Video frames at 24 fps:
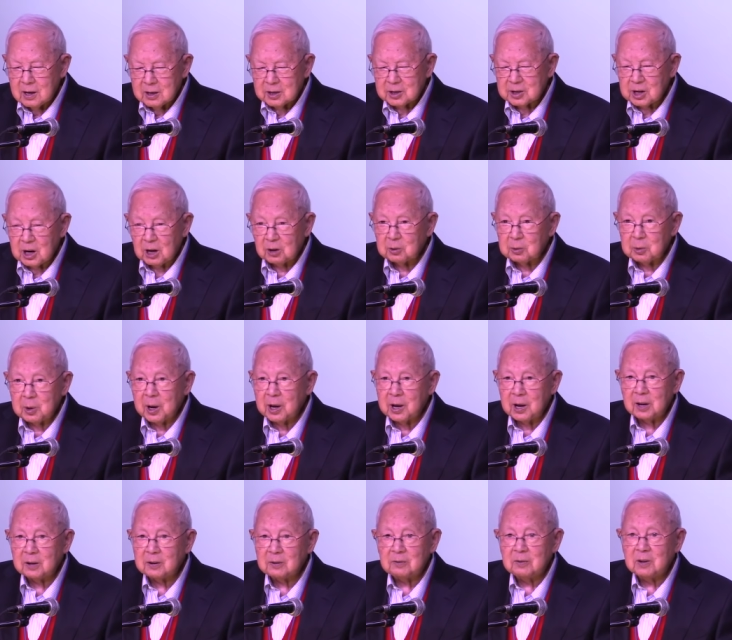shall we
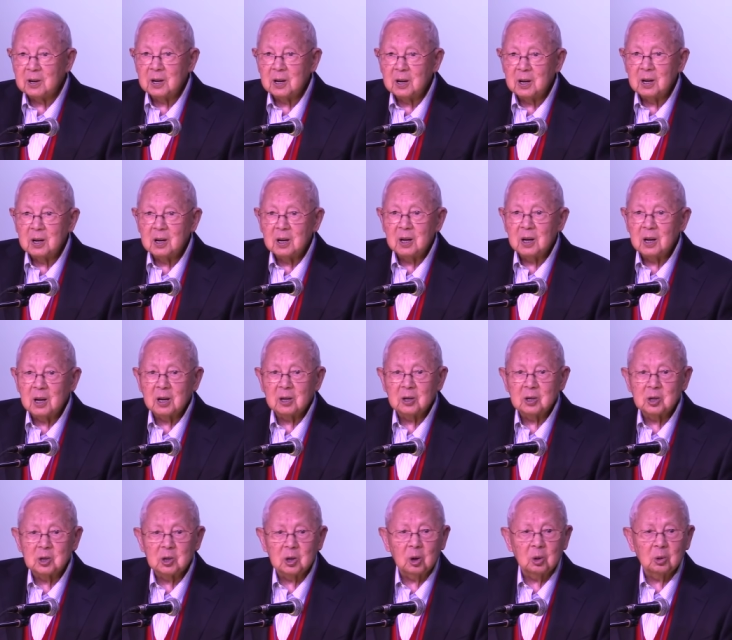have a
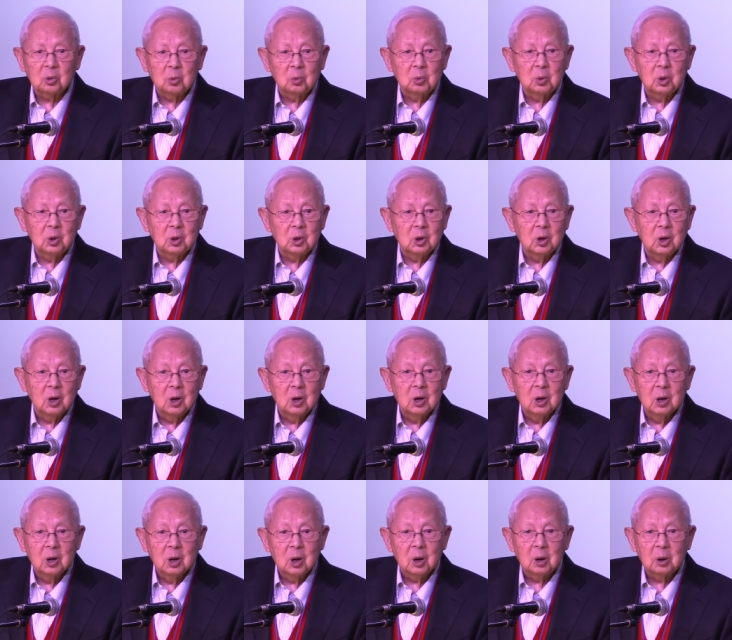short word
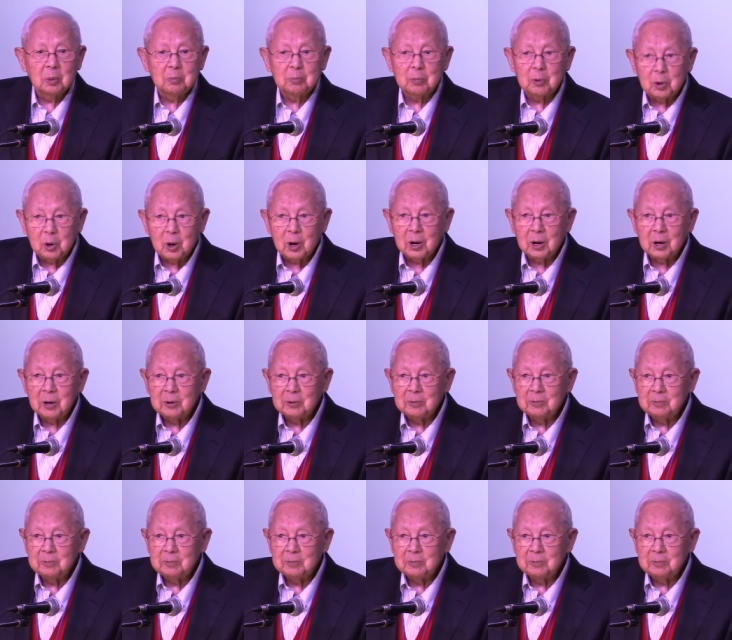of prayer.